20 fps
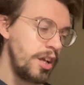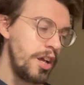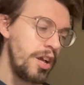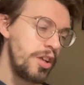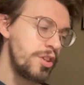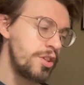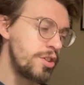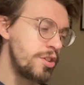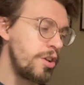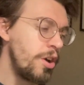
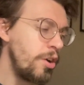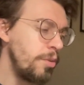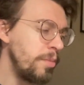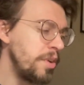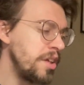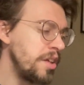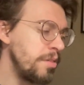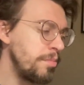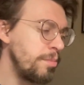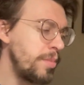Show
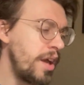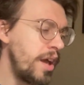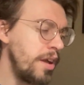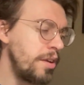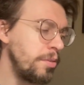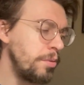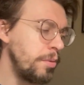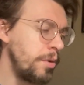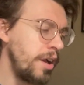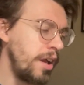me a
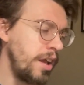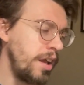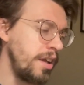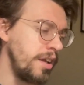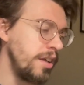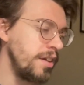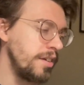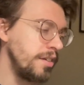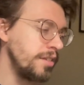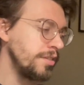better
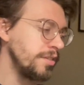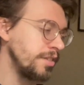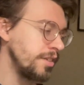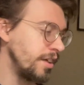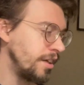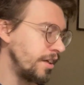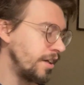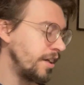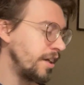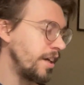way.
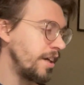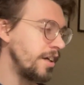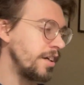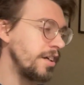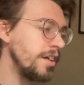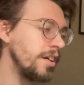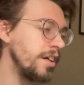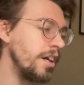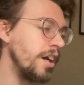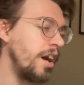
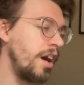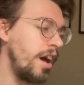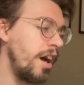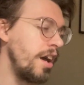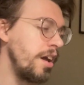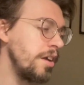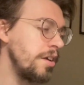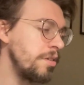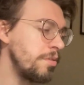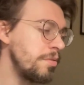
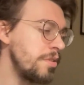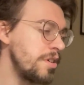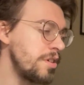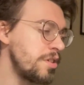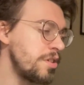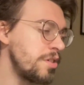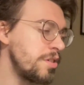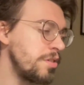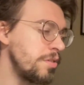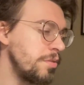I
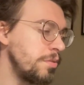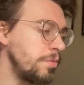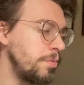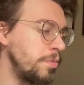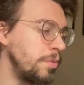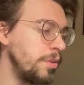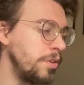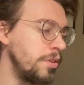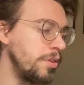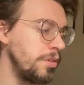wish you
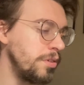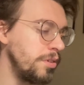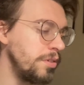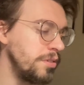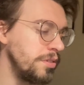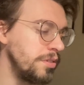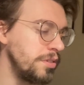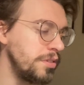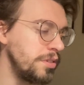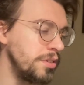
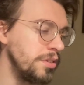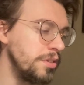would.